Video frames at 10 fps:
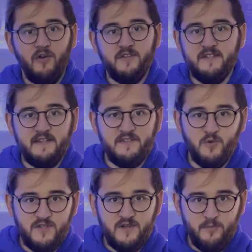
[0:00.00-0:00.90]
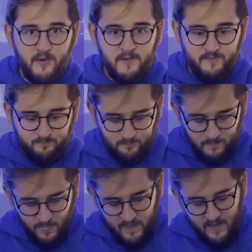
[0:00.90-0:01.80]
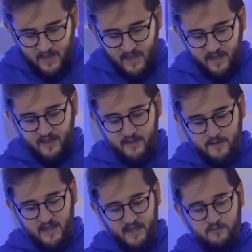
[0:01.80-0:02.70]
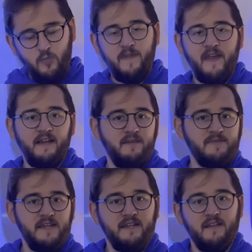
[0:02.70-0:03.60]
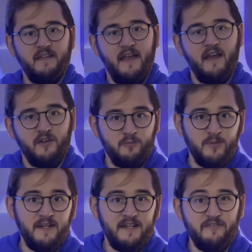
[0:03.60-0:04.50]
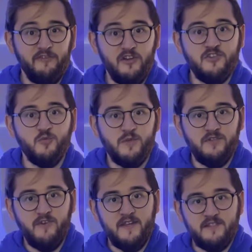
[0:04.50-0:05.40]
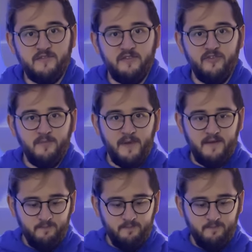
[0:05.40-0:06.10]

honestly, this wasn't a problem. And when they're clipped in, they are completely flush with the rest of the footbed.